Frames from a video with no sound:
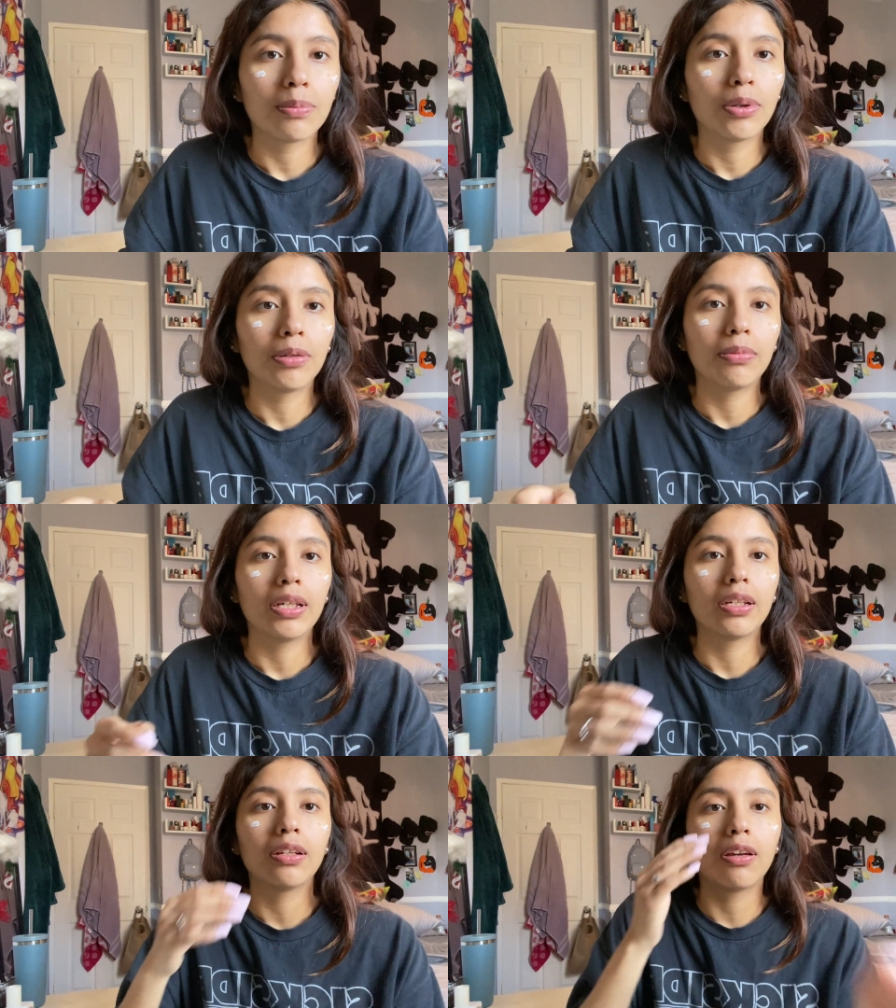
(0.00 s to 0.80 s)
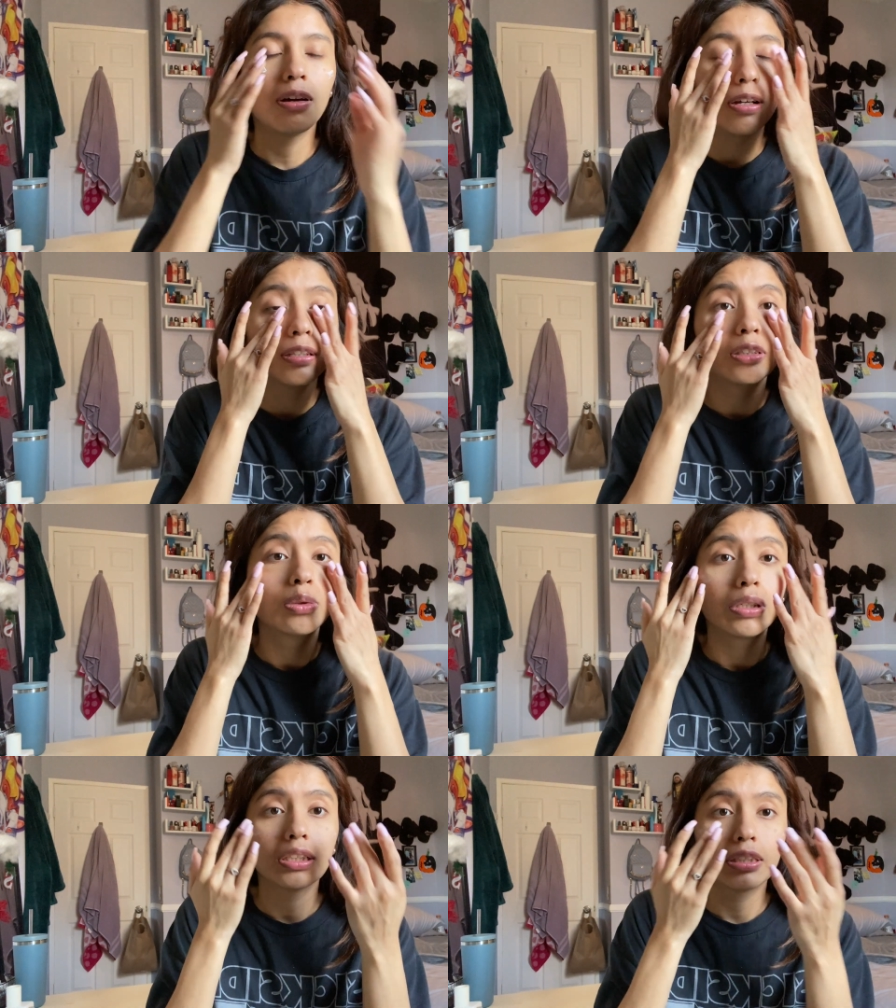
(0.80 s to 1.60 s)
appointment on the
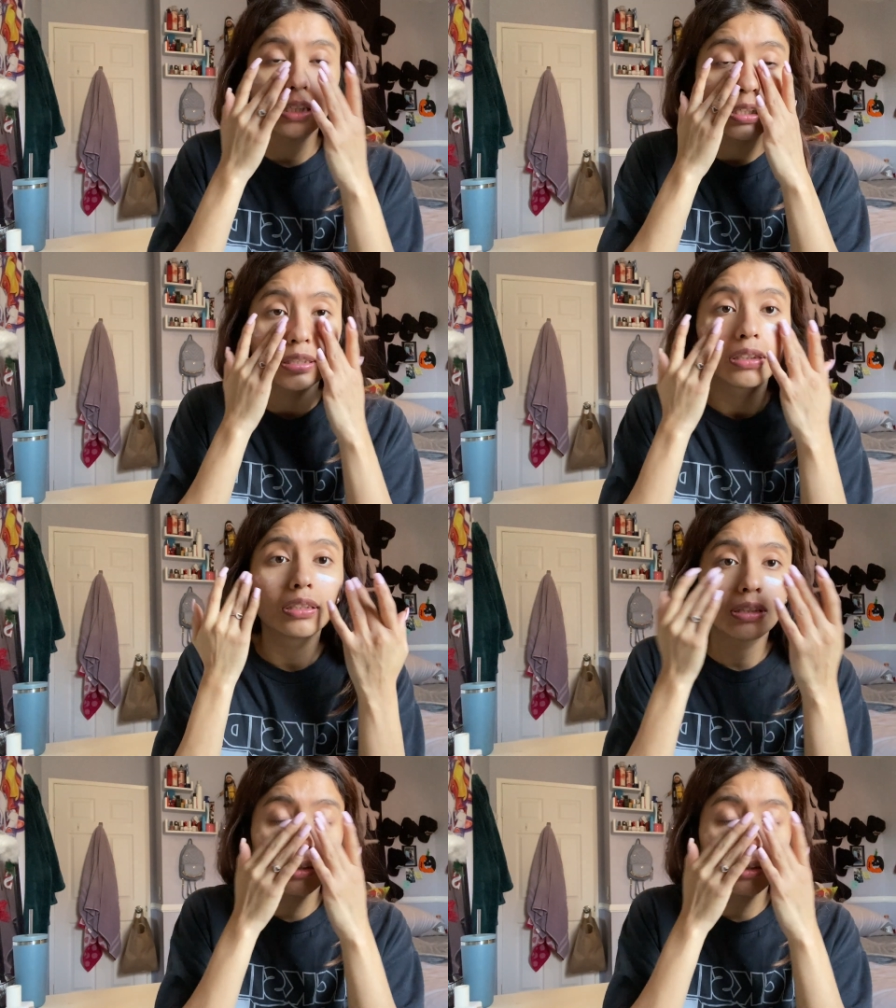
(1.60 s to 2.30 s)
26th